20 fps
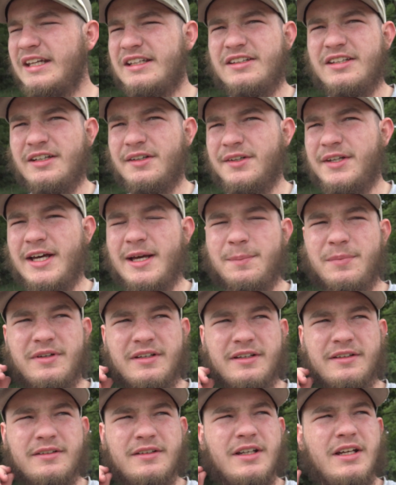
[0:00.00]
it tilled up.
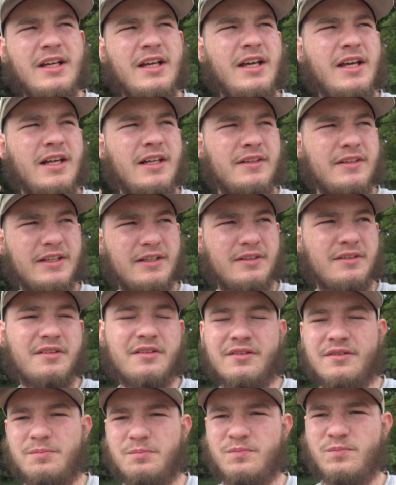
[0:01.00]

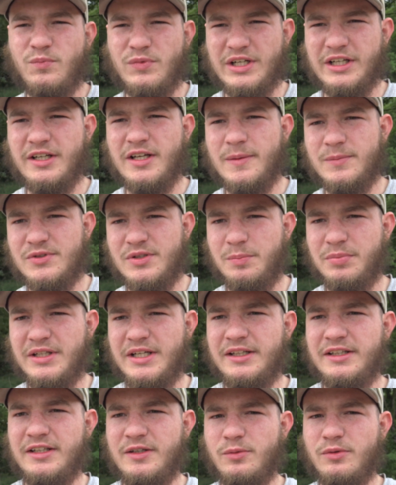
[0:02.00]
then when it comes to
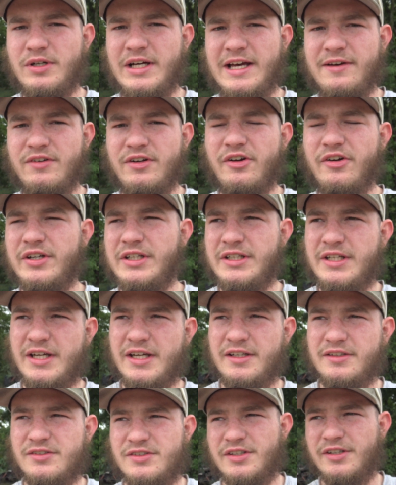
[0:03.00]
planting, we'll have it already
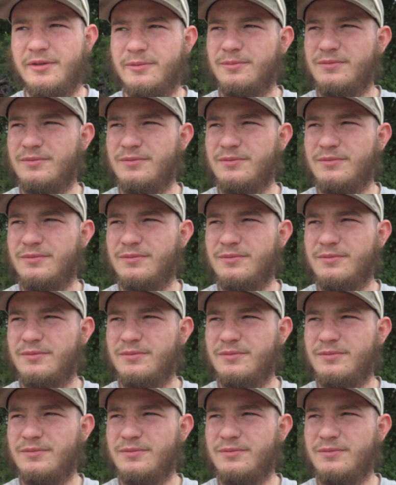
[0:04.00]
done. So